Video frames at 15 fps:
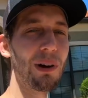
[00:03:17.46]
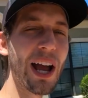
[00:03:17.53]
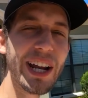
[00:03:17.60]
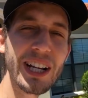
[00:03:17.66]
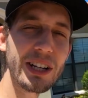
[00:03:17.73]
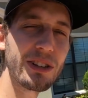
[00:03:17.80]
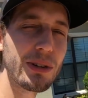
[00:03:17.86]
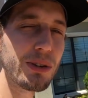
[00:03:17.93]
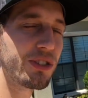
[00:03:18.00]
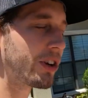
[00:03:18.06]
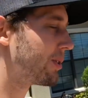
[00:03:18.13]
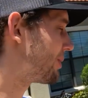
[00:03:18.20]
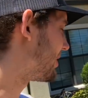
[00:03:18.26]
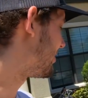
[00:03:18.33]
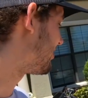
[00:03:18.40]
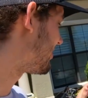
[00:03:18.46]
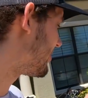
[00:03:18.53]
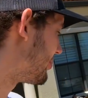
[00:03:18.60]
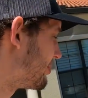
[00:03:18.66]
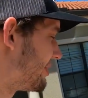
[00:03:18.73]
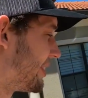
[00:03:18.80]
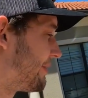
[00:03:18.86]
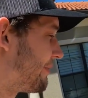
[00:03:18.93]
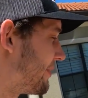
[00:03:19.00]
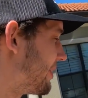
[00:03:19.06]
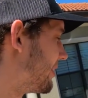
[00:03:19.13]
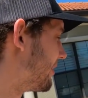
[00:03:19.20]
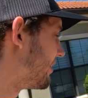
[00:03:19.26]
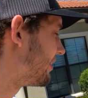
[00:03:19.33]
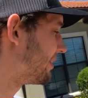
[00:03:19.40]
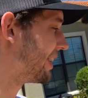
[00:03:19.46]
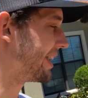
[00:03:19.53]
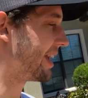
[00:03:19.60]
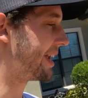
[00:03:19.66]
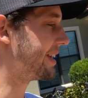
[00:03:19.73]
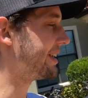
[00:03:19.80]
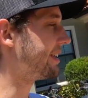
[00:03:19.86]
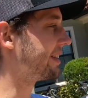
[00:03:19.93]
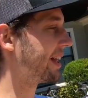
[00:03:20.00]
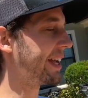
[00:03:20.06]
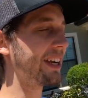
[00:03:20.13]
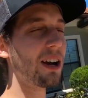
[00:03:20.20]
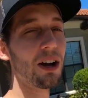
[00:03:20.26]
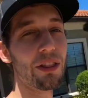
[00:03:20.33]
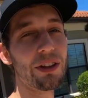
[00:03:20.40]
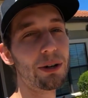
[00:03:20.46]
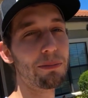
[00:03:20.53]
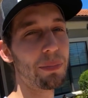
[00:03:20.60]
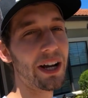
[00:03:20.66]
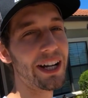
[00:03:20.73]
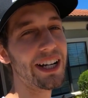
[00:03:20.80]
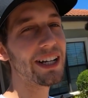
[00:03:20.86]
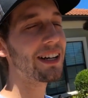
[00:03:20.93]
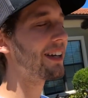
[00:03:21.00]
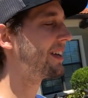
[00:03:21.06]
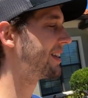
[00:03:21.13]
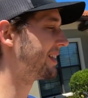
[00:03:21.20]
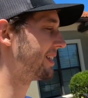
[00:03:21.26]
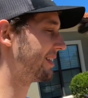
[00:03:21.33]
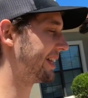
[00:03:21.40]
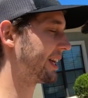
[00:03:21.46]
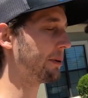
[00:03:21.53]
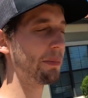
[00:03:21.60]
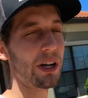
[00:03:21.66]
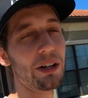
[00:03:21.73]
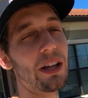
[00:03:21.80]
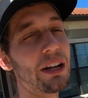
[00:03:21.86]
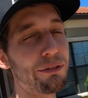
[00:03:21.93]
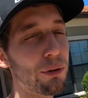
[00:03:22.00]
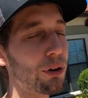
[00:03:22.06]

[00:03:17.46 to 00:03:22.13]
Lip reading: riding a two-stroke is so different than any like other bike, like compared to like